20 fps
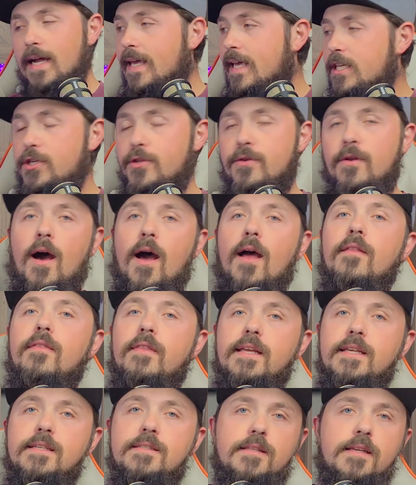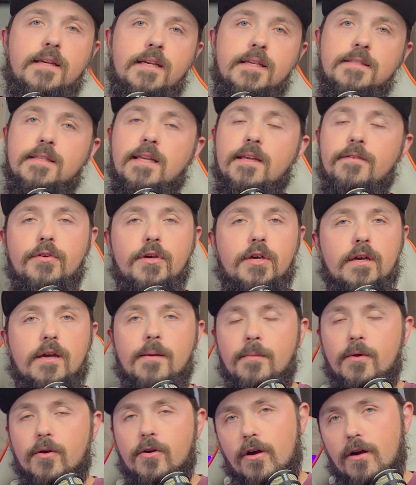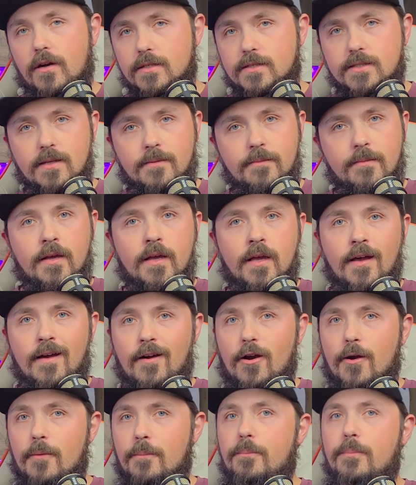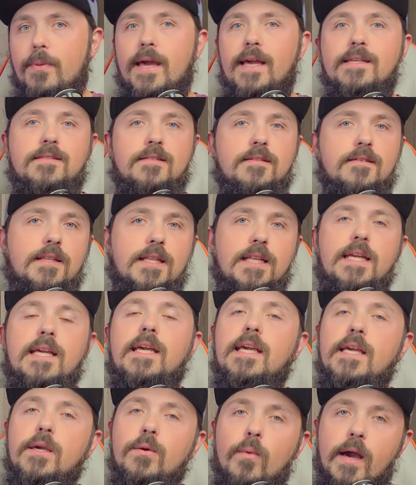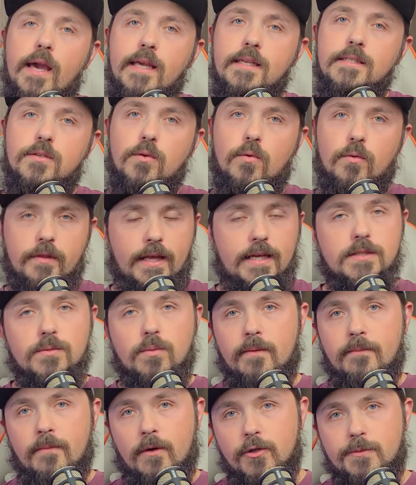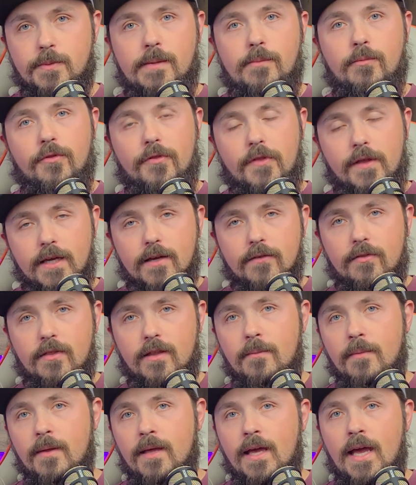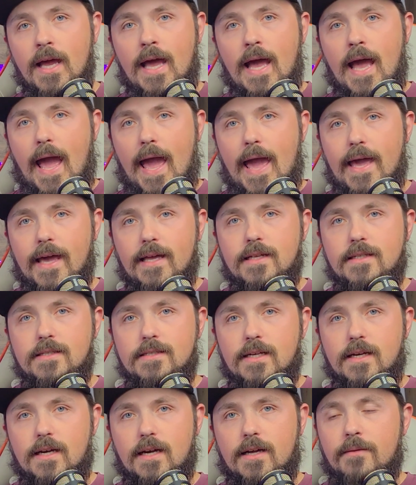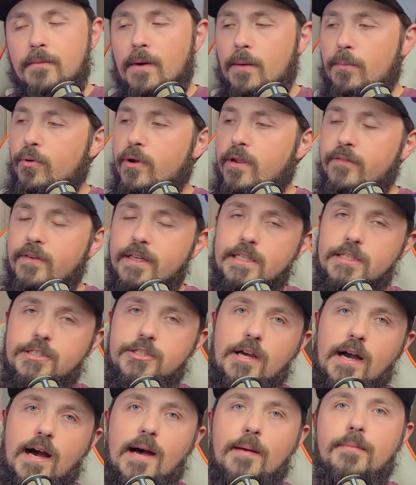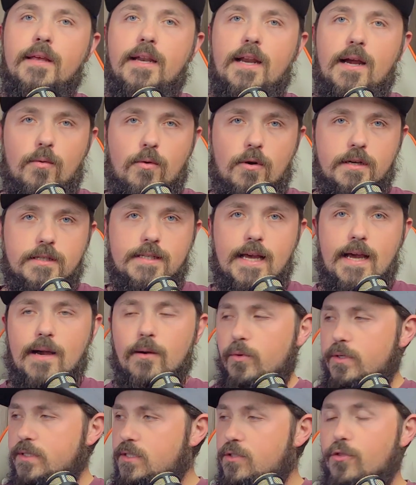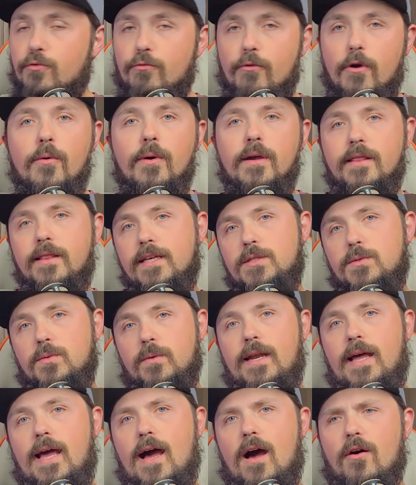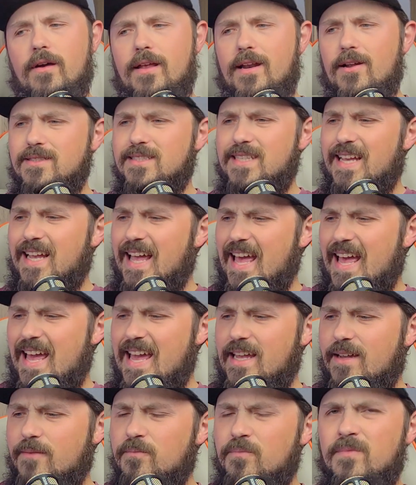kid you not, these things, if you can come across them, are basically e-waste, or that's what most people think of them. And a previous job that I worked at was throwing this one out, and I was like, hey,